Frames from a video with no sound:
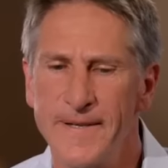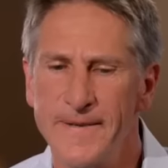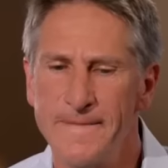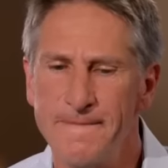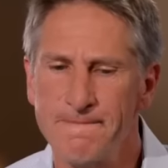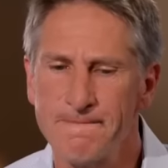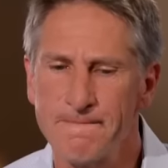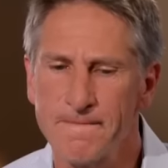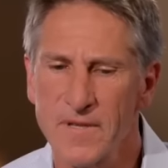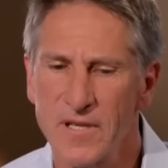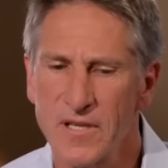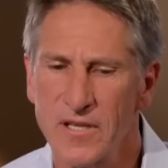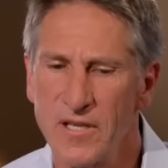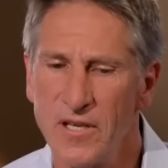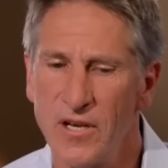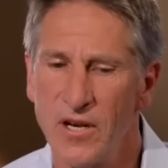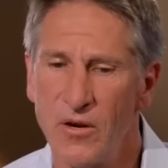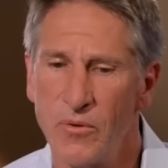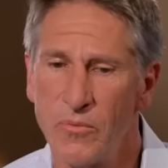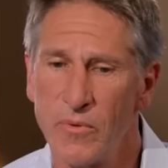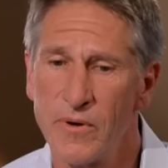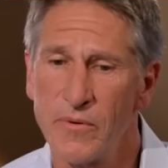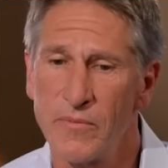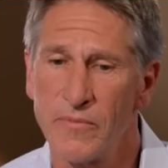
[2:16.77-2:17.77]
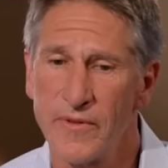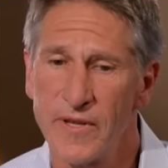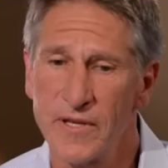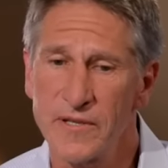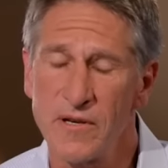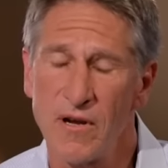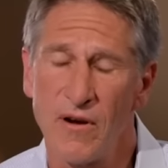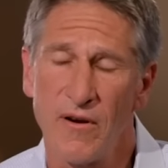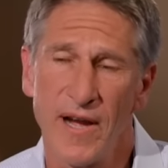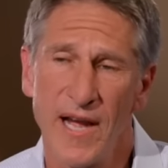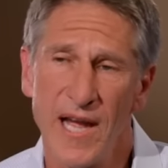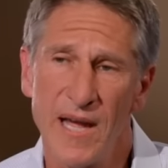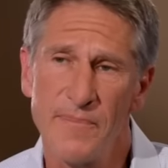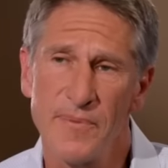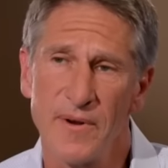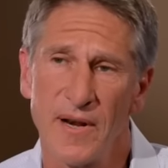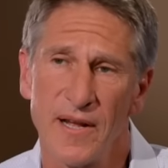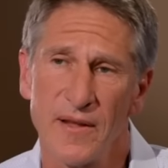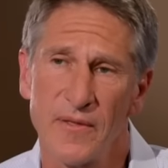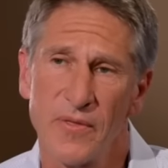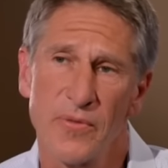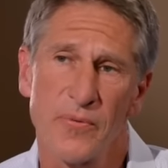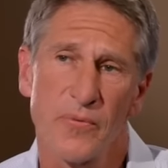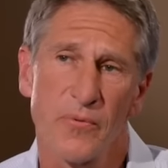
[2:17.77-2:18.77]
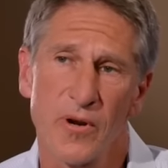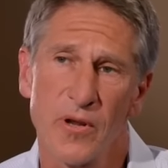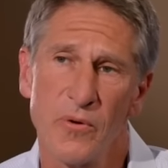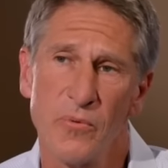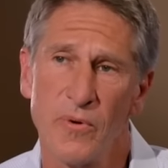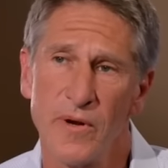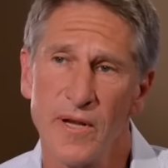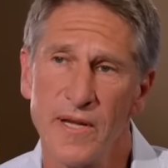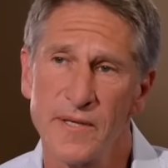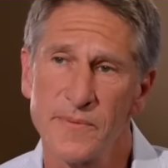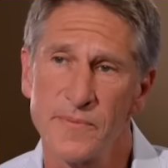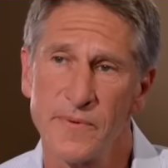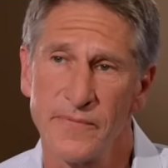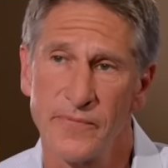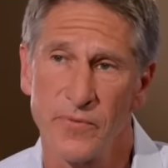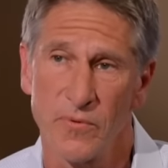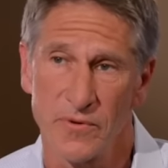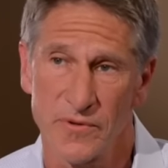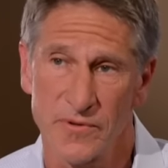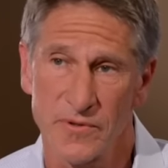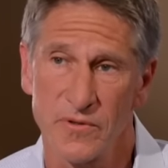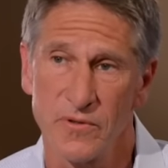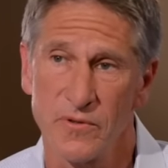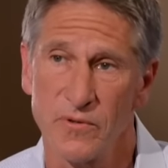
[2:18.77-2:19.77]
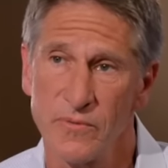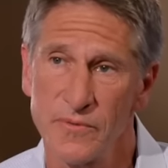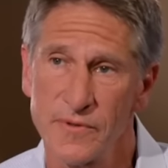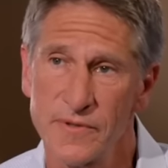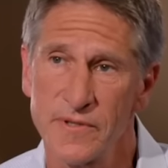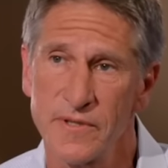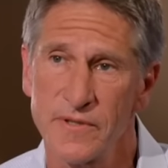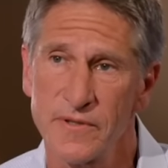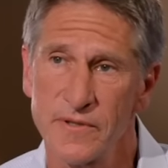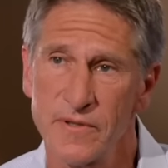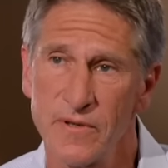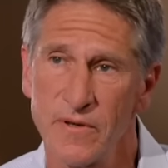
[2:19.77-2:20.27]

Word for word: Um, you know, we this all happened like three weeks before school was